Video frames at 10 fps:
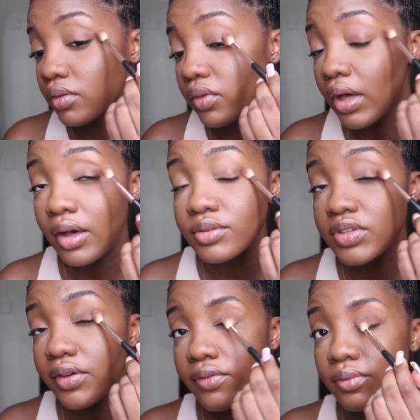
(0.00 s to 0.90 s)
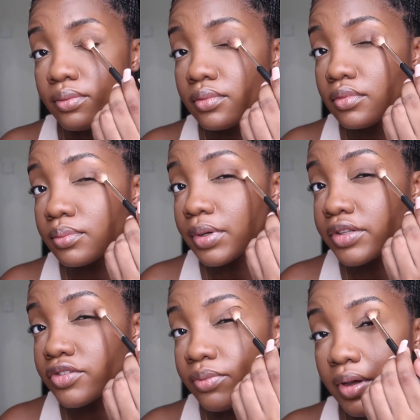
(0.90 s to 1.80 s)
the outer part
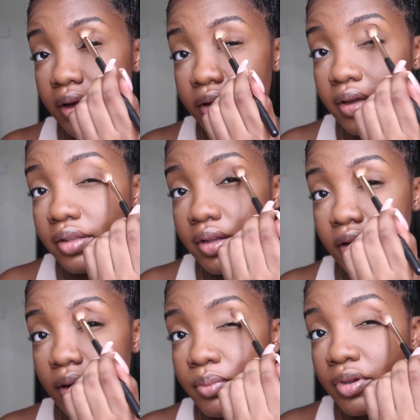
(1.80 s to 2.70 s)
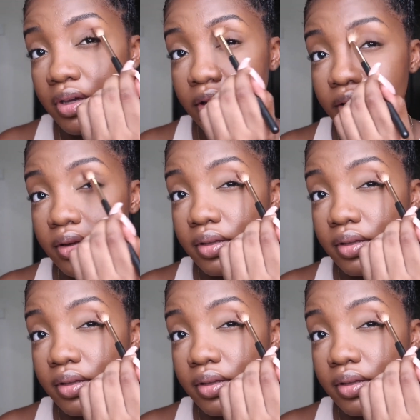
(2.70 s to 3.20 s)
of my eye, and then I bring it